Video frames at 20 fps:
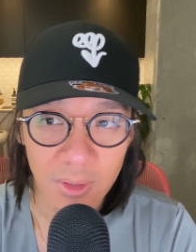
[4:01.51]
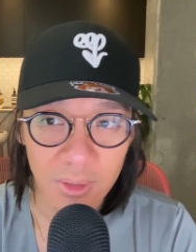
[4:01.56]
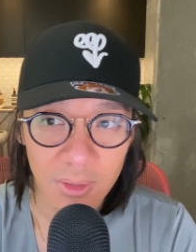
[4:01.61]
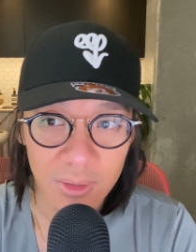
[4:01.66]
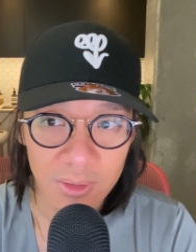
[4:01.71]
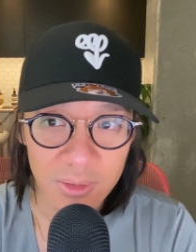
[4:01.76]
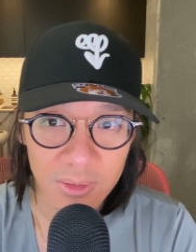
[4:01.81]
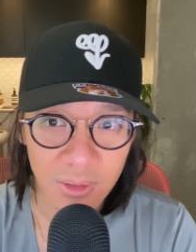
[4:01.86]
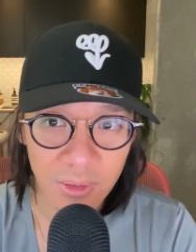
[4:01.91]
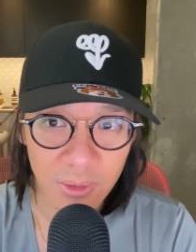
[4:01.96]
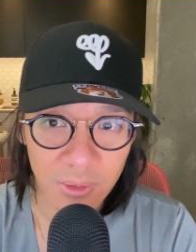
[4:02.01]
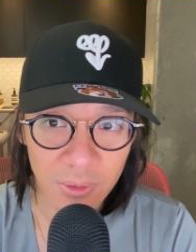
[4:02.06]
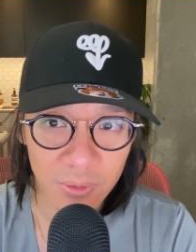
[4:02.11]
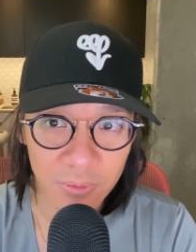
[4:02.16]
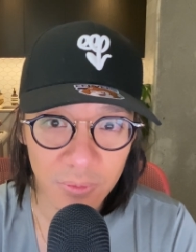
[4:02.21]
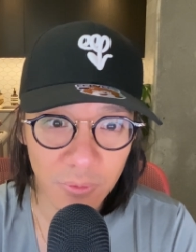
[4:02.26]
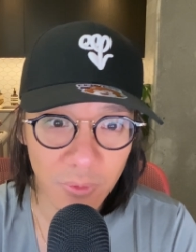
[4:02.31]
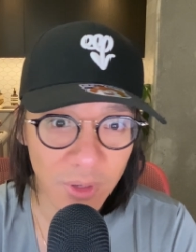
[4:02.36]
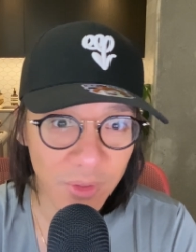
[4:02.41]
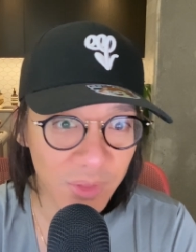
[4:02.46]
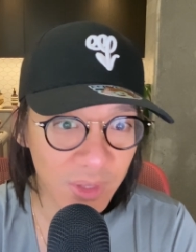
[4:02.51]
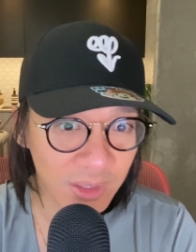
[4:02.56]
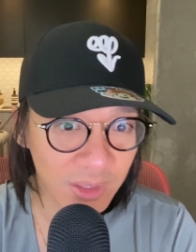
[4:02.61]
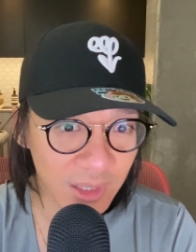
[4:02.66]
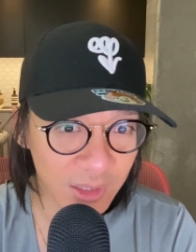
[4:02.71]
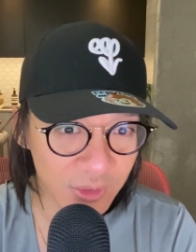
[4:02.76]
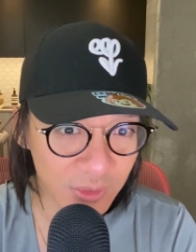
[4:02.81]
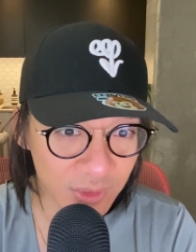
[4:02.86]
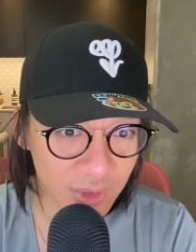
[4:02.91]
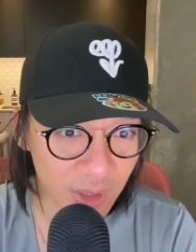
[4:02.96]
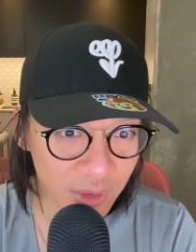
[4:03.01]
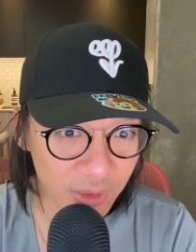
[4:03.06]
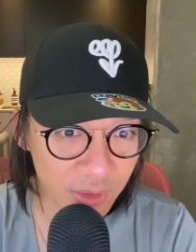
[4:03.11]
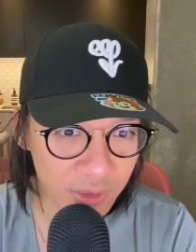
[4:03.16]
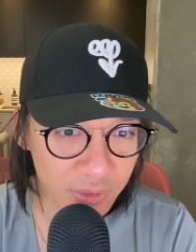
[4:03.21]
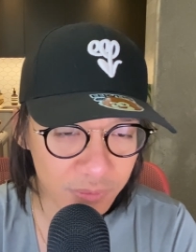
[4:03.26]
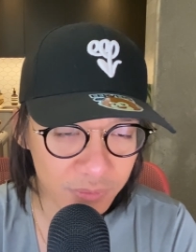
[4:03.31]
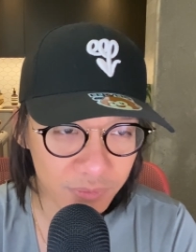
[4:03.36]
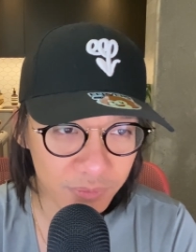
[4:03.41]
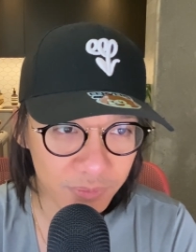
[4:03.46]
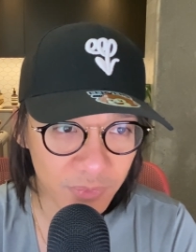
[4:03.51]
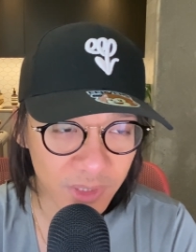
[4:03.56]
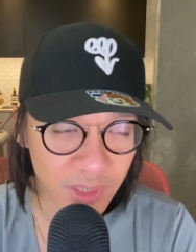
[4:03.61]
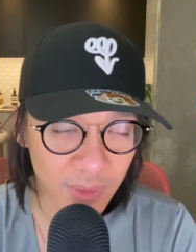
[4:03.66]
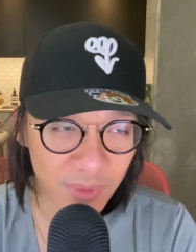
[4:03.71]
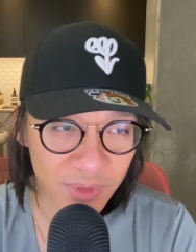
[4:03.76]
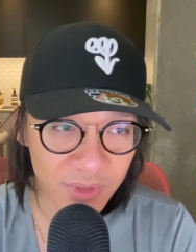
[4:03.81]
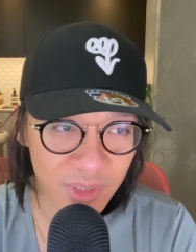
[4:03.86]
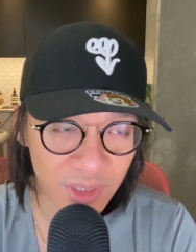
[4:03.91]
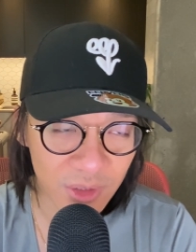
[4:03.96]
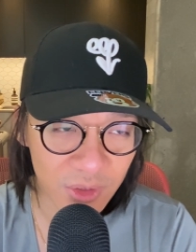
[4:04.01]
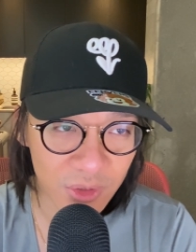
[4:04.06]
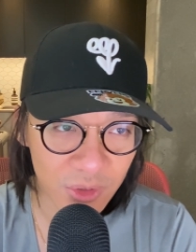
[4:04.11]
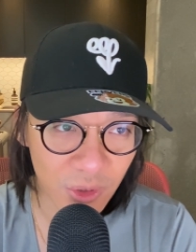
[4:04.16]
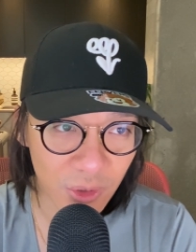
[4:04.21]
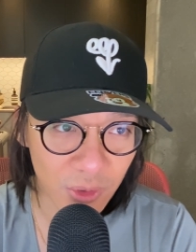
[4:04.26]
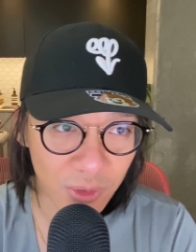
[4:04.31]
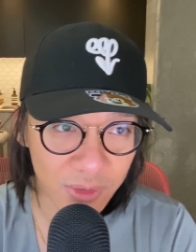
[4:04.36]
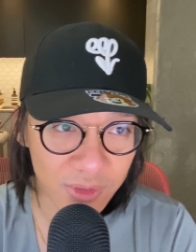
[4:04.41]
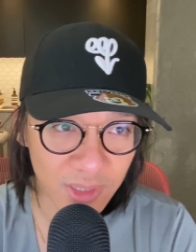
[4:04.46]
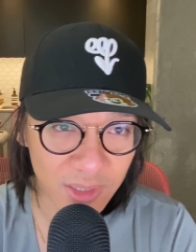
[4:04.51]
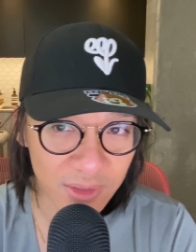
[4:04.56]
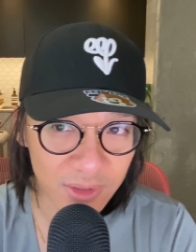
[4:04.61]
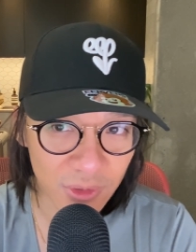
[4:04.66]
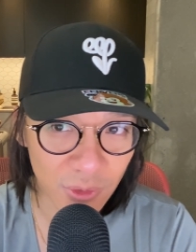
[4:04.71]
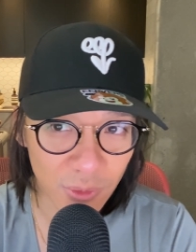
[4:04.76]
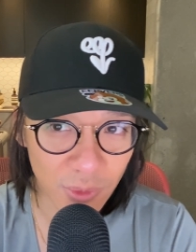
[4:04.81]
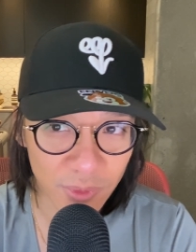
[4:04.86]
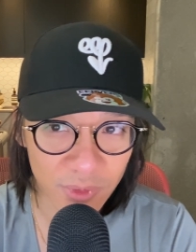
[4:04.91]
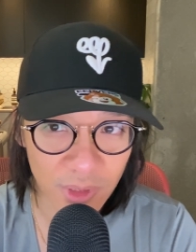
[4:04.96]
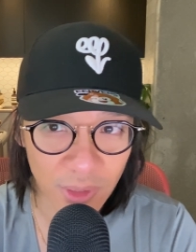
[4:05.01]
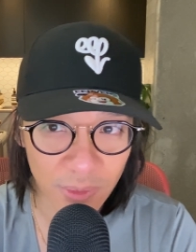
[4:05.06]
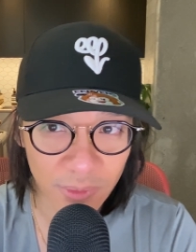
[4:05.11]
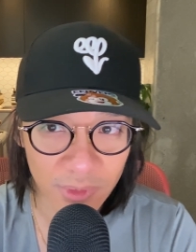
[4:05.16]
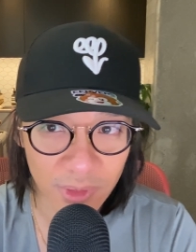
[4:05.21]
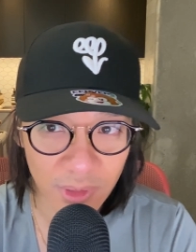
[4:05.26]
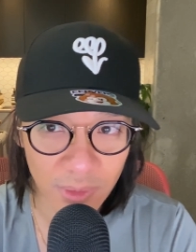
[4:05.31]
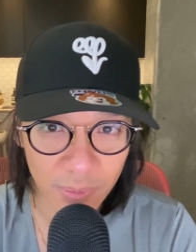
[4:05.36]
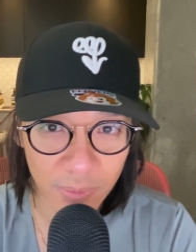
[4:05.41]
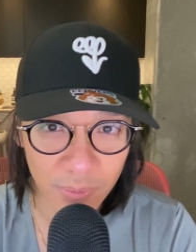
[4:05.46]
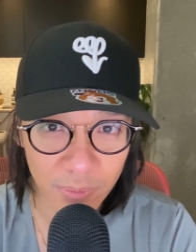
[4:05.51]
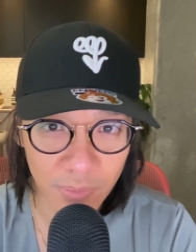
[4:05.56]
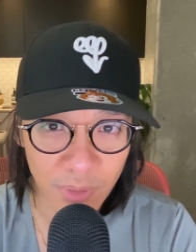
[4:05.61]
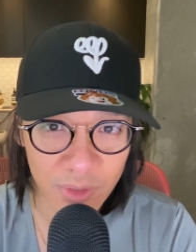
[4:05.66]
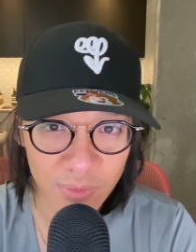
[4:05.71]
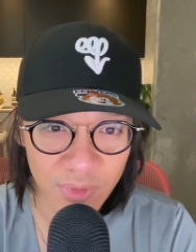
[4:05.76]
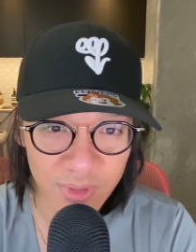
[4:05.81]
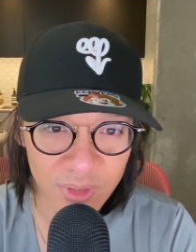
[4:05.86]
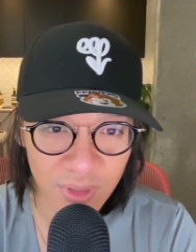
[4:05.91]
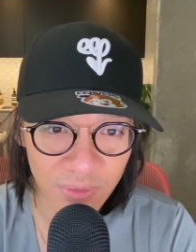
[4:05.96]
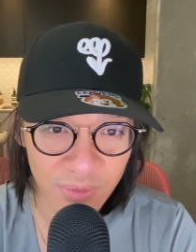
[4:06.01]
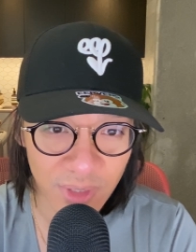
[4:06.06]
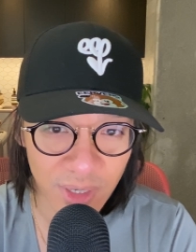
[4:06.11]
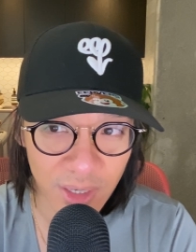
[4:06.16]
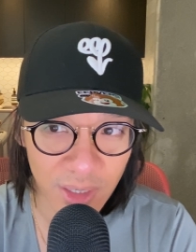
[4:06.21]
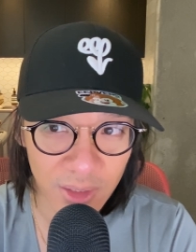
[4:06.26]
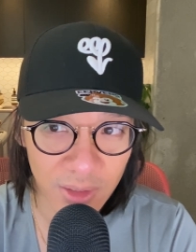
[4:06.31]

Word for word: So one thing led to another. I keep on saying so. I say so one more time. I'm gonna punch myself in the head.